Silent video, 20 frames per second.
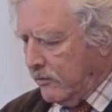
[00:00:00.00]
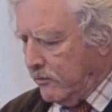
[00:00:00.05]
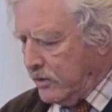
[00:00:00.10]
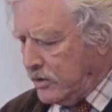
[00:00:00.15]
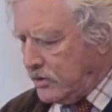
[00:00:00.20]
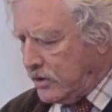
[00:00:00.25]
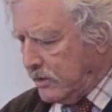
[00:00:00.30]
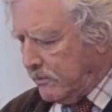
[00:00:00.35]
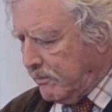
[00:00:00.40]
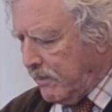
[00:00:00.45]

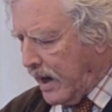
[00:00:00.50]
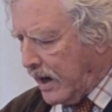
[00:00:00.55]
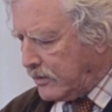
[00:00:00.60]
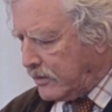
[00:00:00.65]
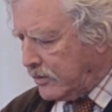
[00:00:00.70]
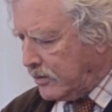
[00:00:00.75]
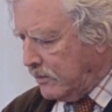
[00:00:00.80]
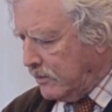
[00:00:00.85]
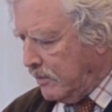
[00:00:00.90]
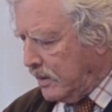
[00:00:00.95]
reaching
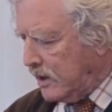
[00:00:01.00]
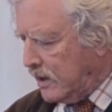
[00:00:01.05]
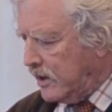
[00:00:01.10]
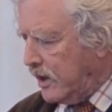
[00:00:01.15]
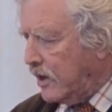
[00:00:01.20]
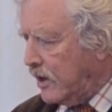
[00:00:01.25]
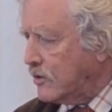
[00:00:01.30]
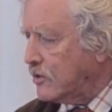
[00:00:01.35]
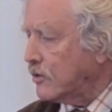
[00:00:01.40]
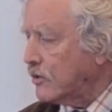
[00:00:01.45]
back to the Middle
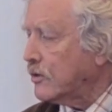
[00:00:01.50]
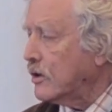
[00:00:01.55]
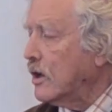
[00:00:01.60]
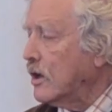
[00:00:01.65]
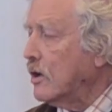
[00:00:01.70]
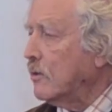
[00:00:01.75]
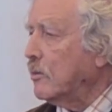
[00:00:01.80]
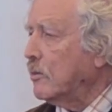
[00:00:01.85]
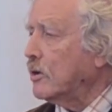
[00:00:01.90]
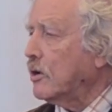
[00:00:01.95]
Ages,
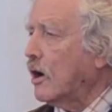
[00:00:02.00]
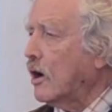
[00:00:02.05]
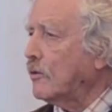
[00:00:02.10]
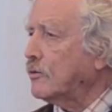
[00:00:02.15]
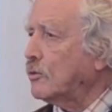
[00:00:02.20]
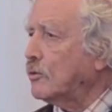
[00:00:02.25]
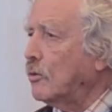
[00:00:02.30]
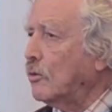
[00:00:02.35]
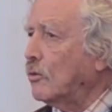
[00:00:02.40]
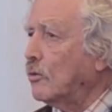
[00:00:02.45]
when,
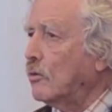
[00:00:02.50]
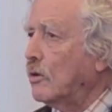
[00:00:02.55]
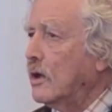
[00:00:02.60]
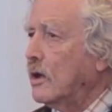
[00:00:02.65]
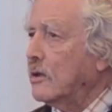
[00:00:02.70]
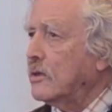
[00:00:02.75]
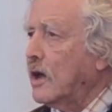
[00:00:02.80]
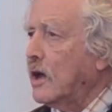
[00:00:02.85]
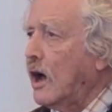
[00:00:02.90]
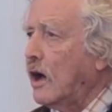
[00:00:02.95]
after all,
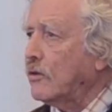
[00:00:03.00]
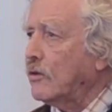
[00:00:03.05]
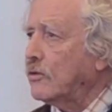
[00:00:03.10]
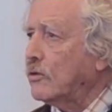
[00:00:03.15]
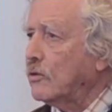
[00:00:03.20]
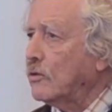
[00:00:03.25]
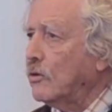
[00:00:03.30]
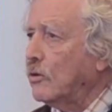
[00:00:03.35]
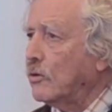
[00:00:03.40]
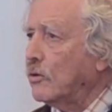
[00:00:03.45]
the House
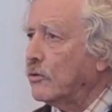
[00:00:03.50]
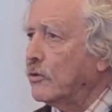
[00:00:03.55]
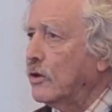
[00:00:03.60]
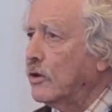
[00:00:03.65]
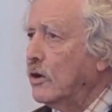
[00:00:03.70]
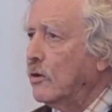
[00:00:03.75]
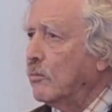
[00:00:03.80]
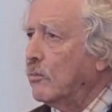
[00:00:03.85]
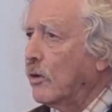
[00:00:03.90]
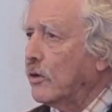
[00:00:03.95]
of Lords
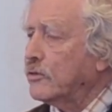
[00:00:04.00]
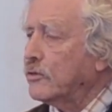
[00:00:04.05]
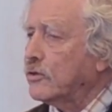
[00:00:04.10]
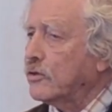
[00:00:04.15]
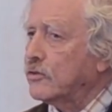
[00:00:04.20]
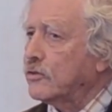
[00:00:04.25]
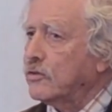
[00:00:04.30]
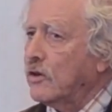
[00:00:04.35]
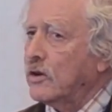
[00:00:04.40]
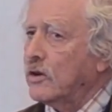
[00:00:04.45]
was
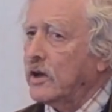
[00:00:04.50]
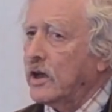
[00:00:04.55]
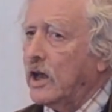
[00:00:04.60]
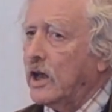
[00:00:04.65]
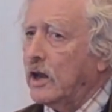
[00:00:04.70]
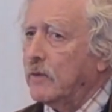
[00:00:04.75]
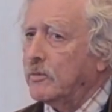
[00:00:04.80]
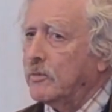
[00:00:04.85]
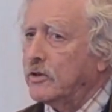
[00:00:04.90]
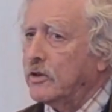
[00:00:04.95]
the stronger
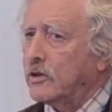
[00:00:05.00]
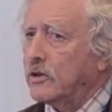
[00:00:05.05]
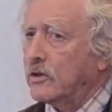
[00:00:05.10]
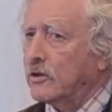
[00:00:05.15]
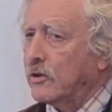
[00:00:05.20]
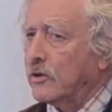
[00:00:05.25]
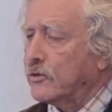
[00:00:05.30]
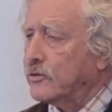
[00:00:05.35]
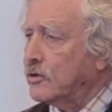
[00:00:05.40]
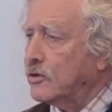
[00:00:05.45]
element in the
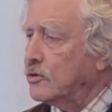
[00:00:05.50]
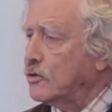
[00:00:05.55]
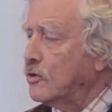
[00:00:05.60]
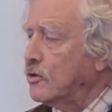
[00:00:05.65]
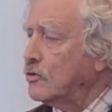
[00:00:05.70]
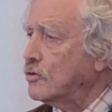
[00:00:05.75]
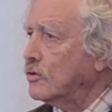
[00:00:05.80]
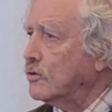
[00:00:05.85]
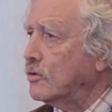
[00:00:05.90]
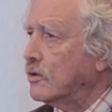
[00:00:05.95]

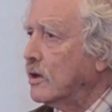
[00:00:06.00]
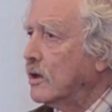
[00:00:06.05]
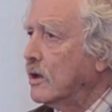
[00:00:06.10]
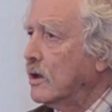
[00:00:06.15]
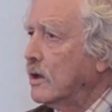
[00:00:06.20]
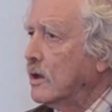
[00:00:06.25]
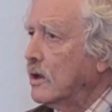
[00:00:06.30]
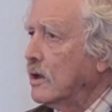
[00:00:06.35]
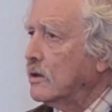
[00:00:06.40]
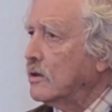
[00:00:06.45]
Constitution.
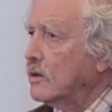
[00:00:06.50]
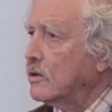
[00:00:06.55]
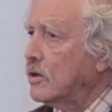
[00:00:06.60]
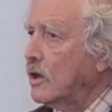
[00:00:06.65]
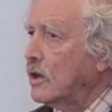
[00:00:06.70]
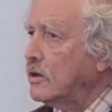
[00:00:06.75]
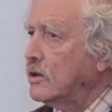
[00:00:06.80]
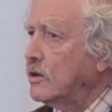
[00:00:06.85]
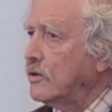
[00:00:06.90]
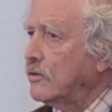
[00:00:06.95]
In the
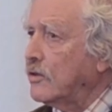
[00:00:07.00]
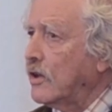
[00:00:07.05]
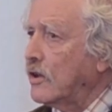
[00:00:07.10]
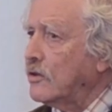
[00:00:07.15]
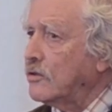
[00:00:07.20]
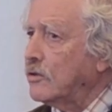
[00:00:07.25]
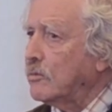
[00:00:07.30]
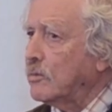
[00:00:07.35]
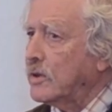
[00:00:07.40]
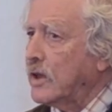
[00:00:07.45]
13th
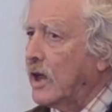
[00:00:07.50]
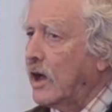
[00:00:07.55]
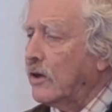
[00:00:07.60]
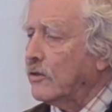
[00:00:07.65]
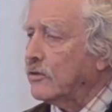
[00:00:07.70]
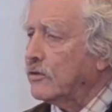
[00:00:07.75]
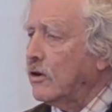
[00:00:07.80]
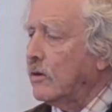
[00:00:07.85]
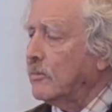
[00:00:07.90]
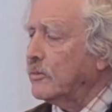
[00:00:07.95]
century, when the
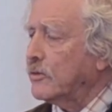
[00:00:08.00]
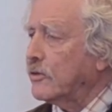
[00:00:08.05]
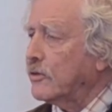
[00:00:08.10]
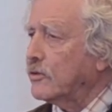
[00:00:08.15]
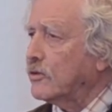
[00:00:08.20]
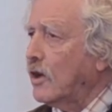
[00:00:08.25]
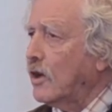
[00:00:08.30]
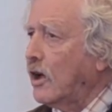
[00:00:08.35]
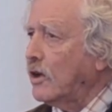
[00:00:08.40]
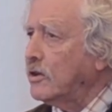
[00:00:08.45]
House of Commons
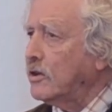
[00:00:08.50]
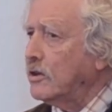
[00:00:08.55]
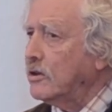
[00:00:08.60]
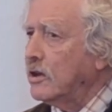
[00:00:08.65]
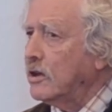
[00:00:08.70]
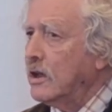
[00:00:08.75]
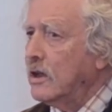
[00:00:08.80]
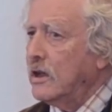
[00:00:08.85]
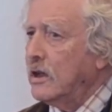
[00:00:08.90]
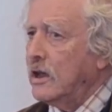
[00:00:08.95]

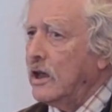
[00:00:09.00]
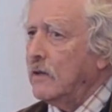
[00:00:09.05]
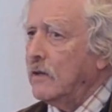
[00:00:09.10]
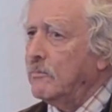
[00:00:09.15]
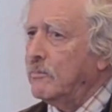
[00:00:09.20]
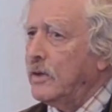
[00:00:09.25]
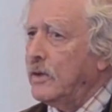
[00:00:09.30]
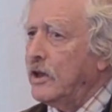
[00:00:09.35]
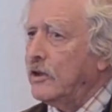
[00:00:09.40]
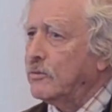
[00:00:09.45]
started,
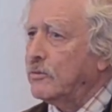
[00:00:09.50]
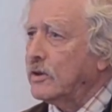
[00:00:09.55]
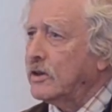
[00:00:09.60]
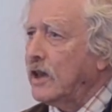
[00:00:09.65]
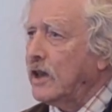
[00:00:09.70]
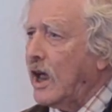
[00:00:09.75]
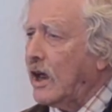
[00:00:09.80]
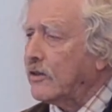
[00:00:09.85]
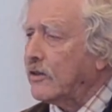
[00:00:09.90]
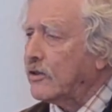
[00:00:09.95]
MPs were
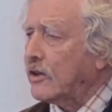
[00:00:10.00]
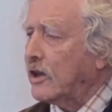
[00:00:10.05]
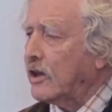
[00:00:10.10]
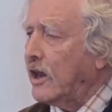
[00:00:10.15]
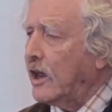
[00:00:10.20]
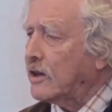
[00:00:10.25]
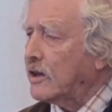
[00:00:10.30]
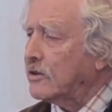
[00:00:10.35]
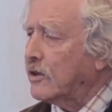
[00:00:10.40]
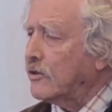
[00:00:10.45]
tax
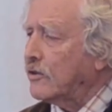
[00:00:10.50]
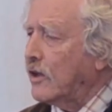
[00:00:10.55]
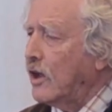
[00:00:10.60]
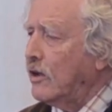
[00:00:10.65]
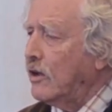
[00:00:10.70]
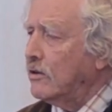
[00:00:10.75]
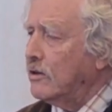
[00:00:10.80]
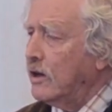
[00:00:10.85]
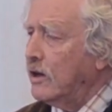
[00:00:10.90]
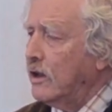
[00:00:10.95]
collectors
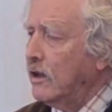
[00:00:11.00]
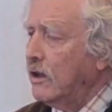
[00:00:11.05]
only.